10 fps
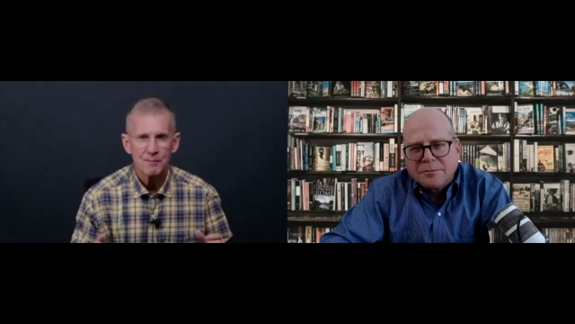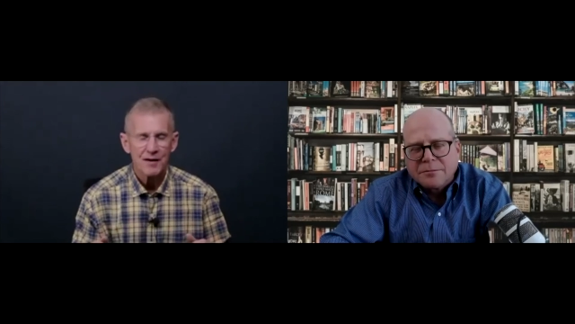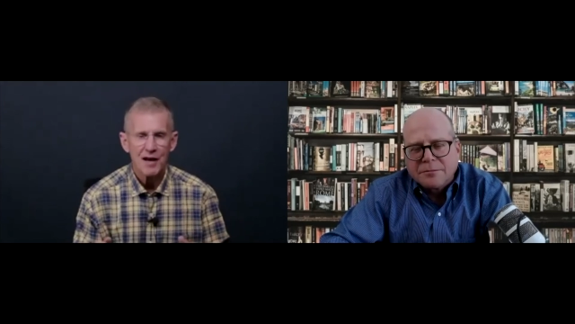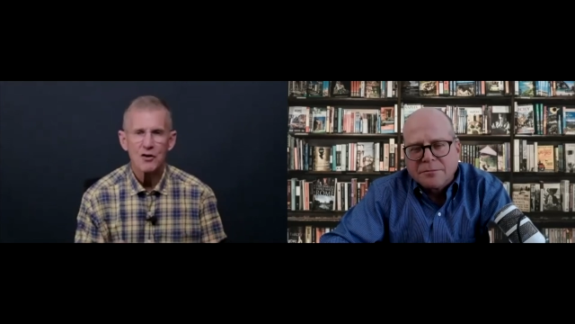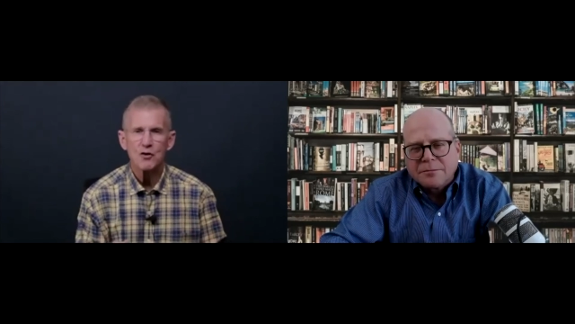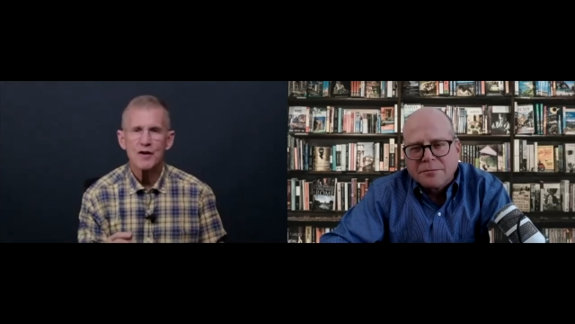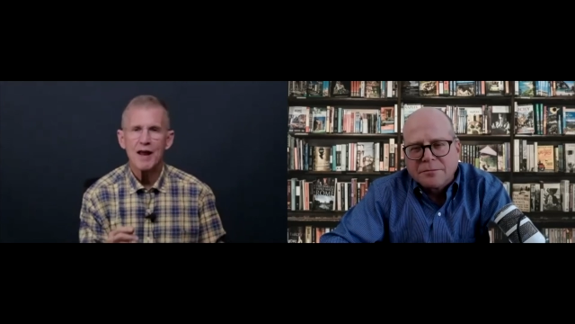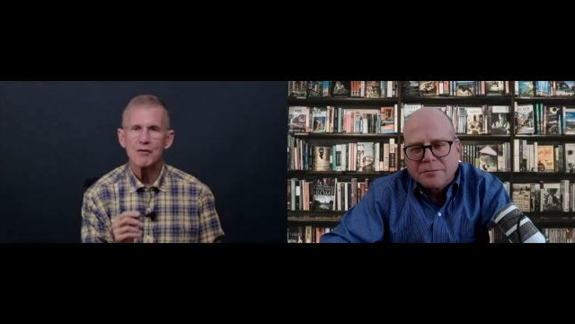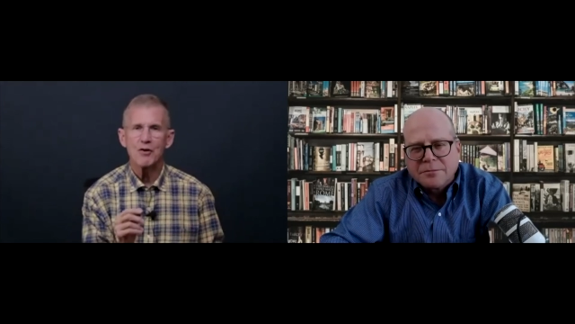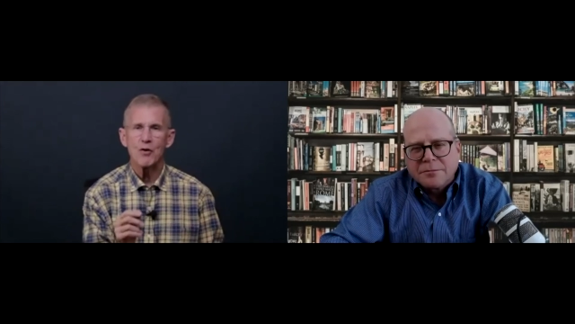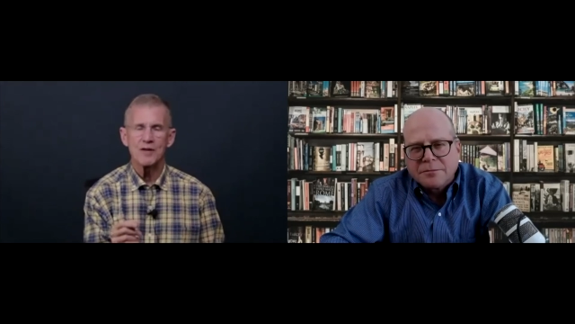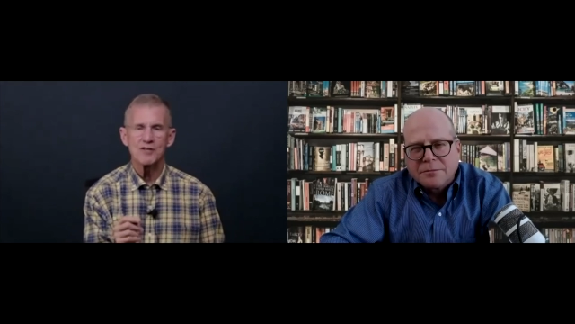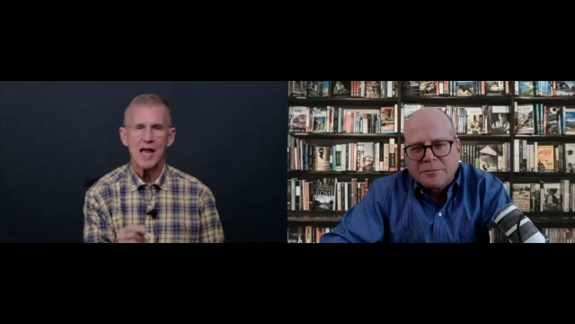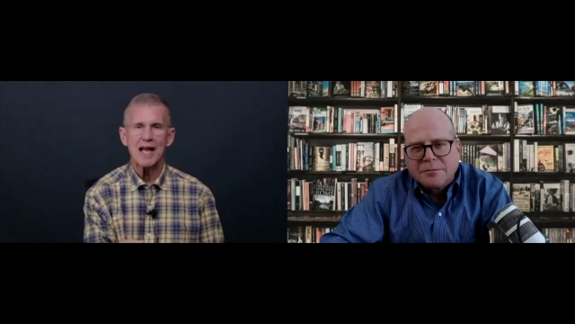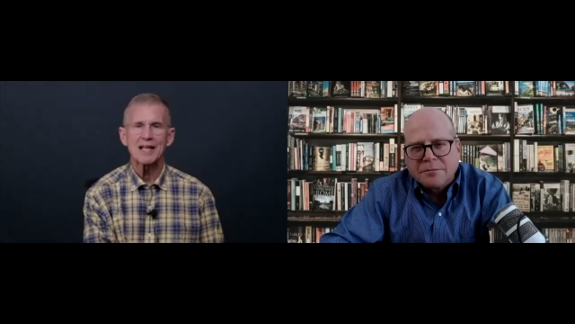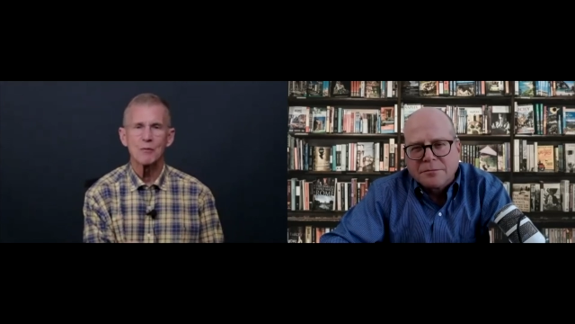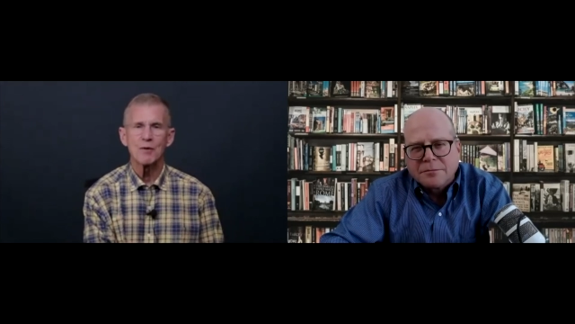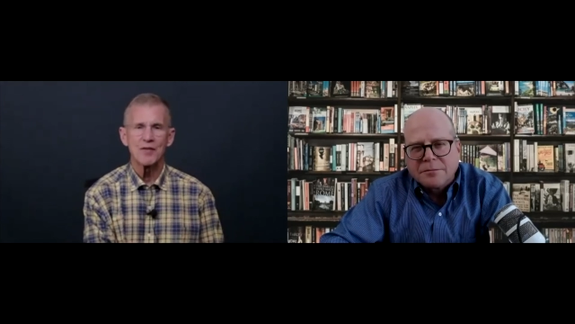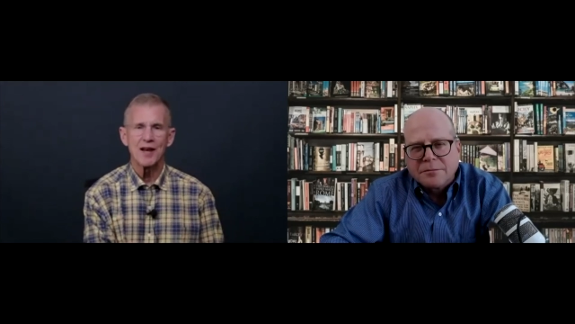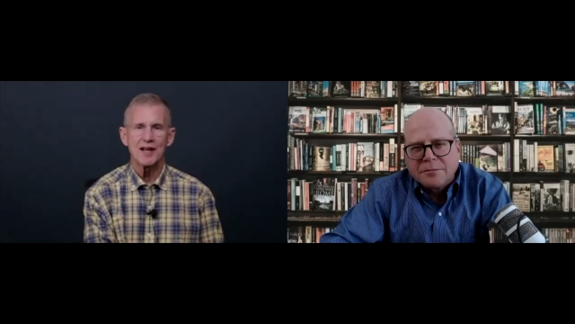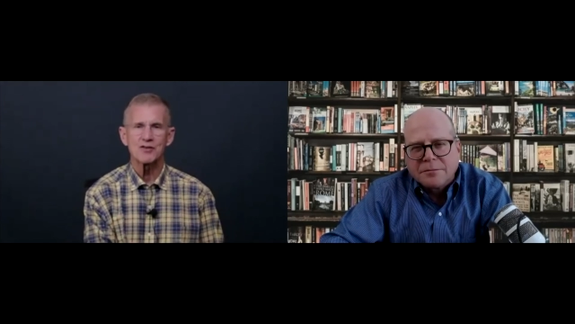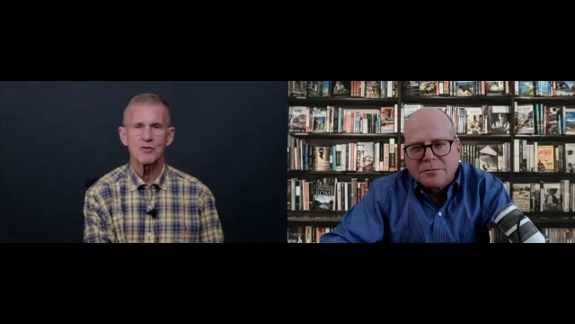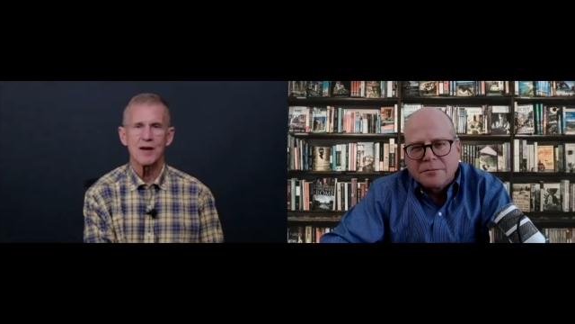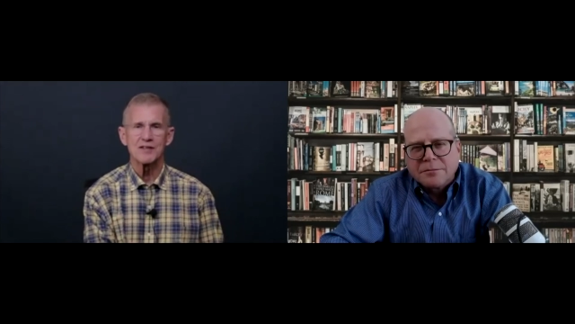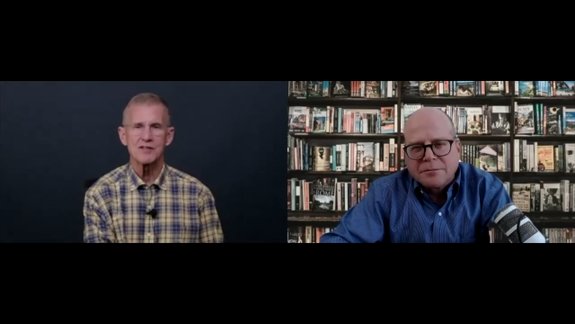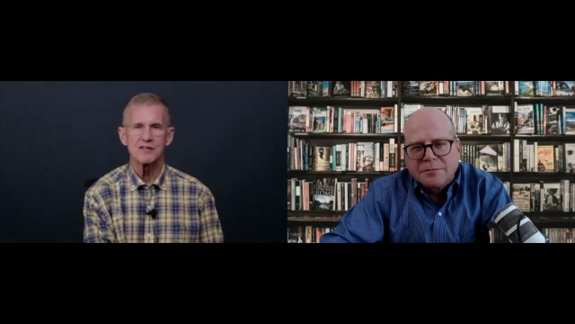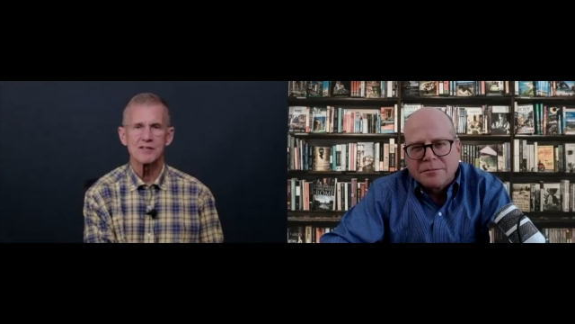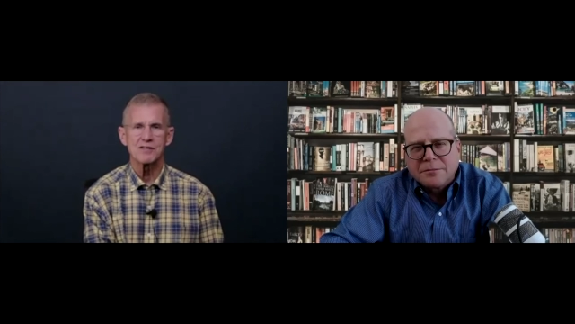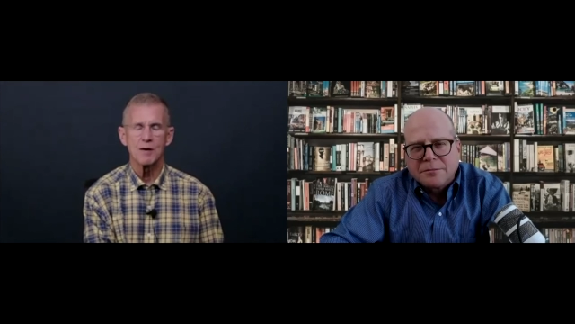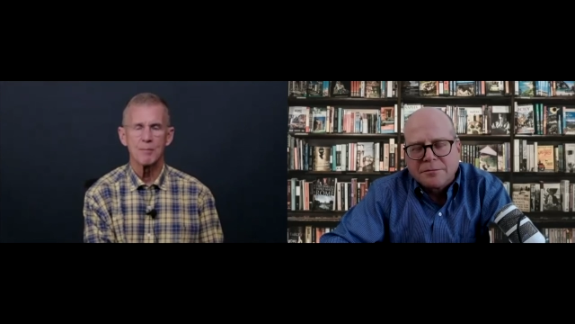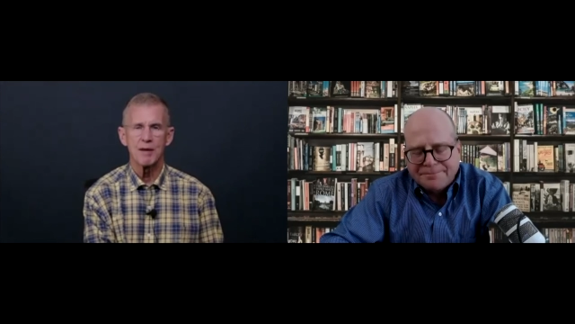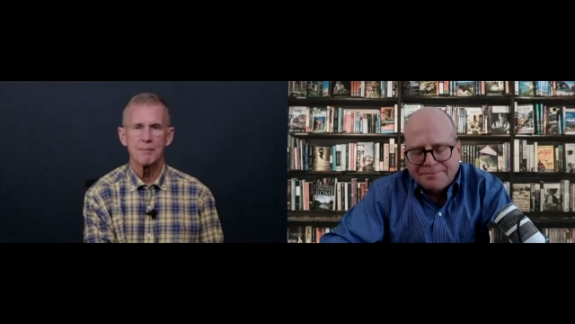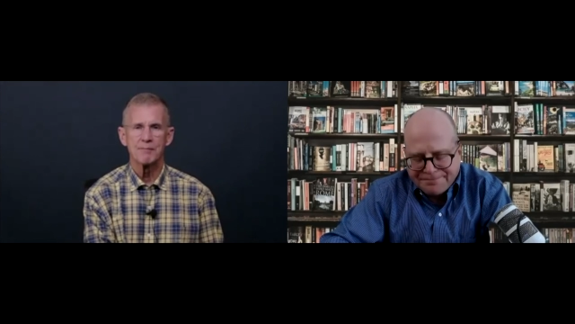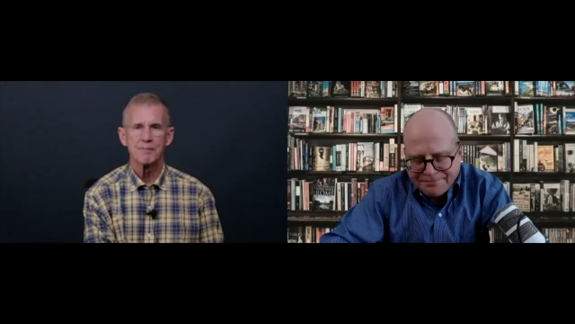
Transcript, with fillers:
Speaker 1: Now, you'll never know exactly what the next crisis is going to be.